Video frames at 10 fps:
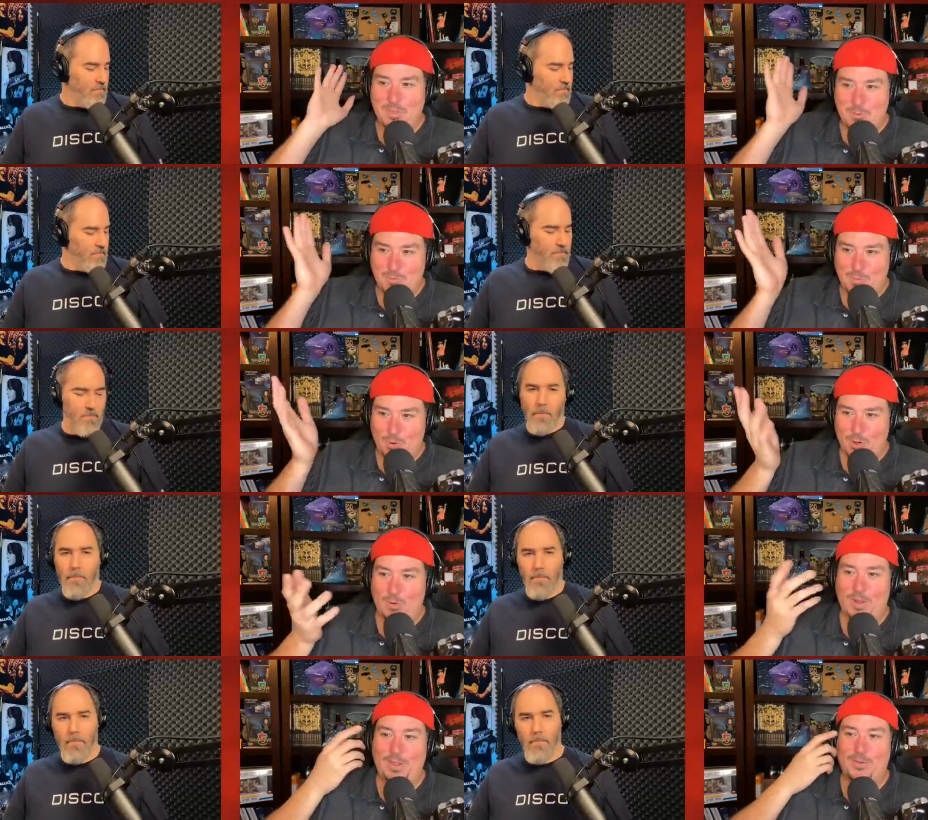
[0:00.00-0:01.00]

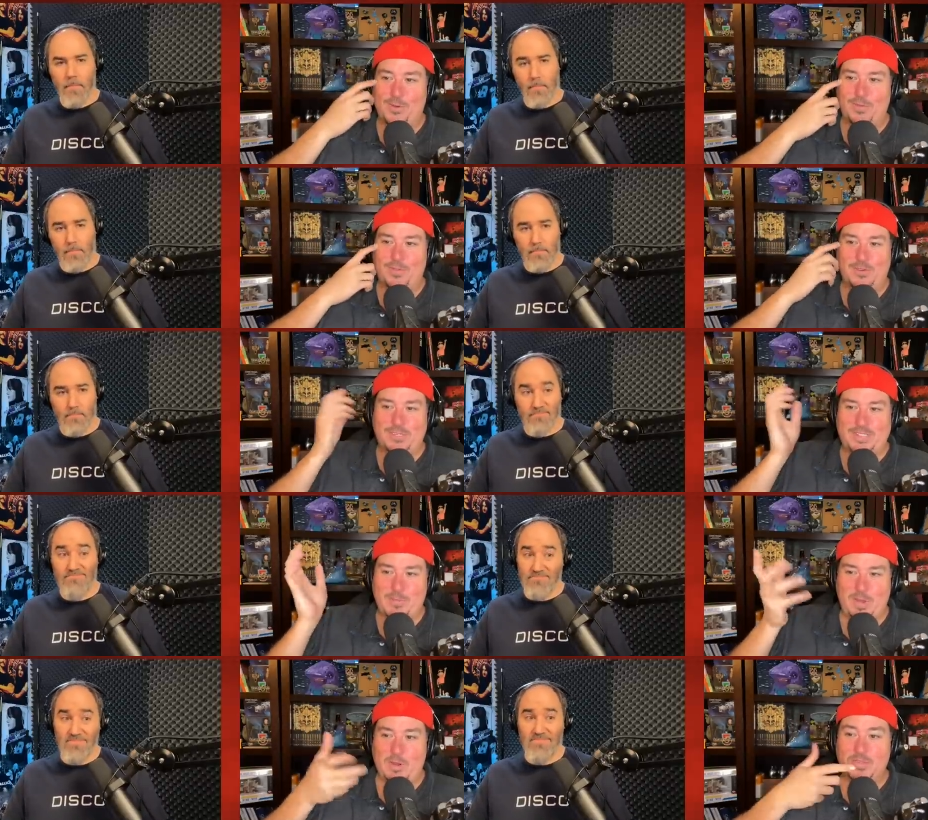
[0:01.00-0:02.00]
Speaker 1: we're going through for the first
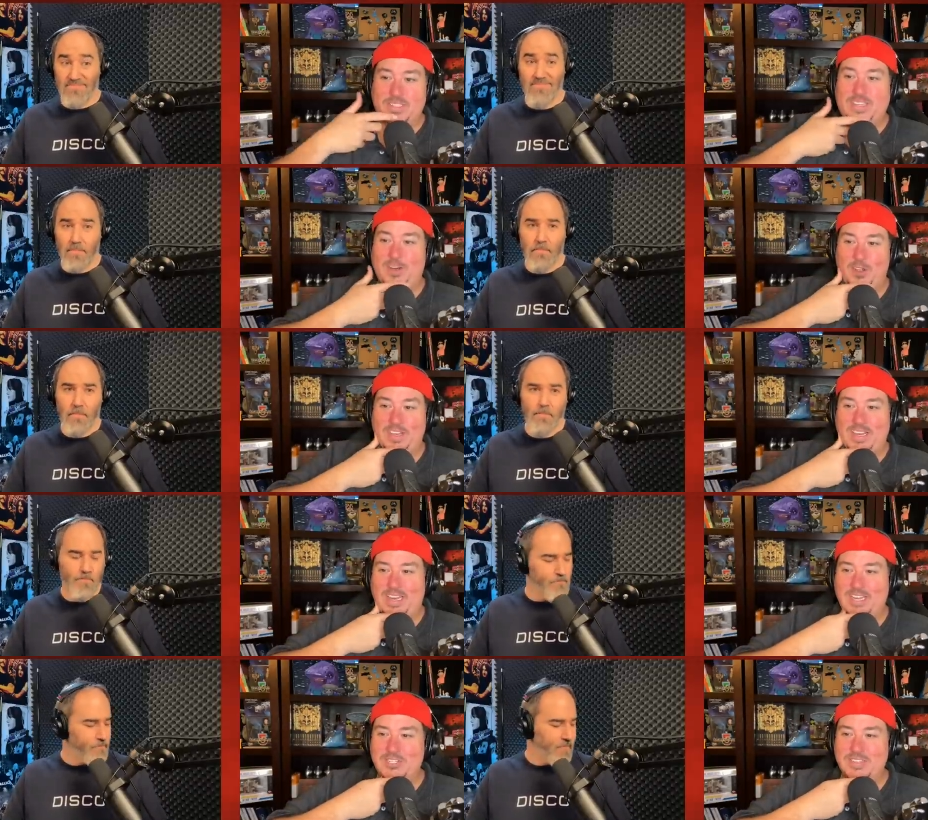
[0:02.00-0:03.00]
time. We don't see all the
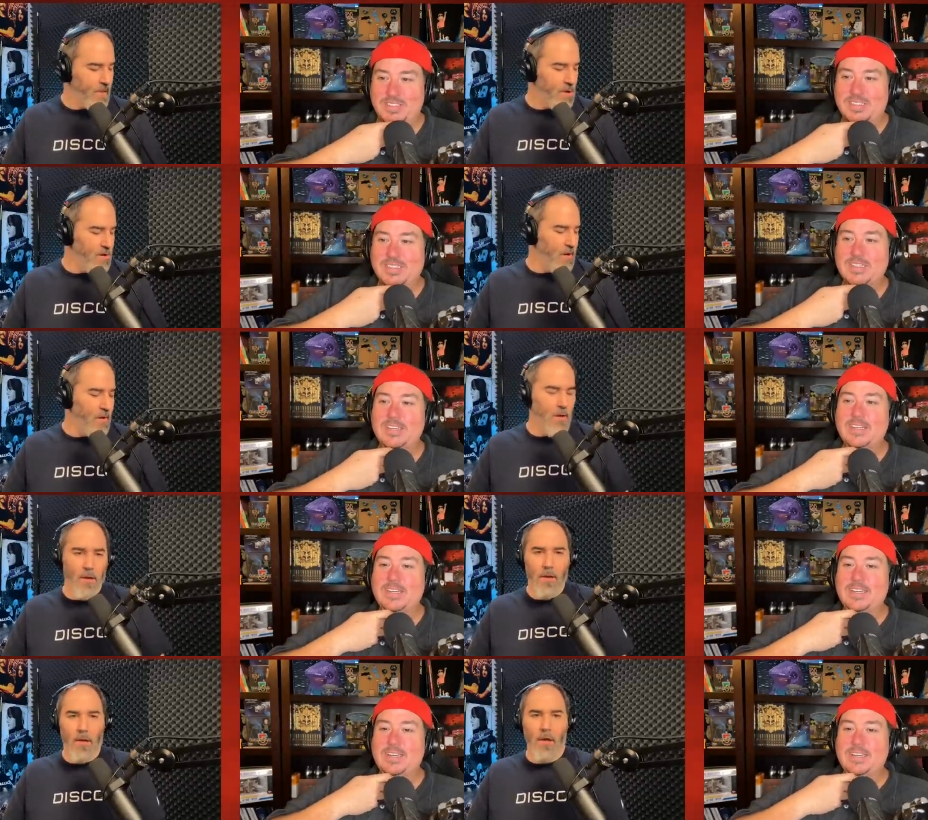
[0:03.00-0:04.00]
connections.
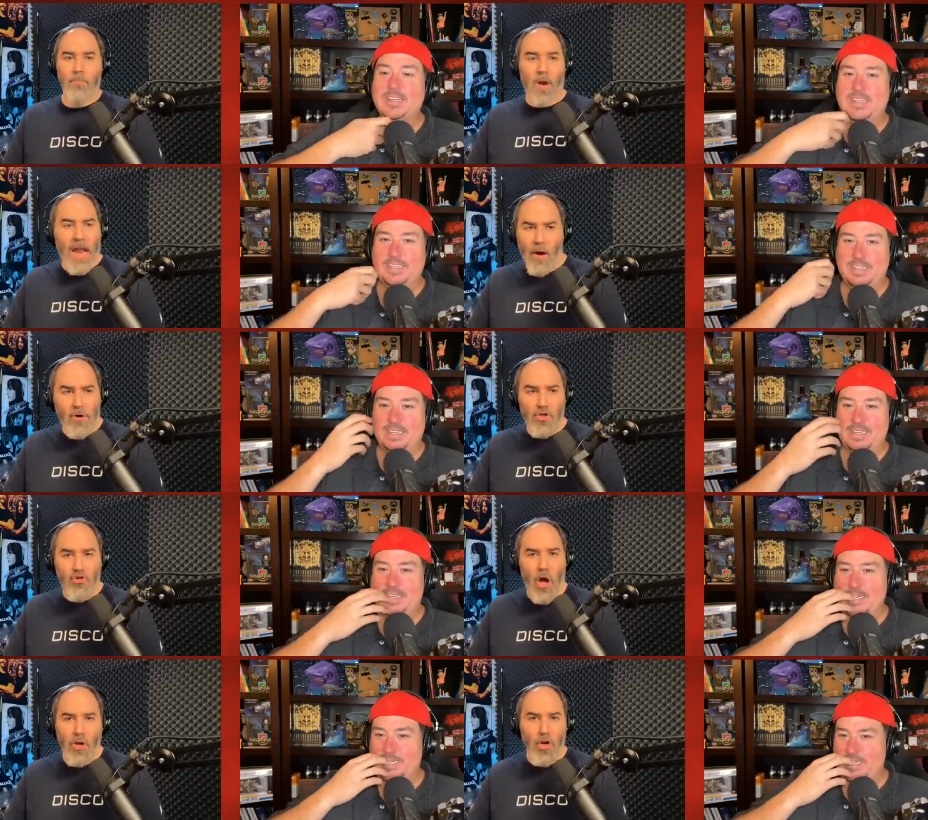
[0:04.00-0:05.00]
Speaker 2: Brett, how could you not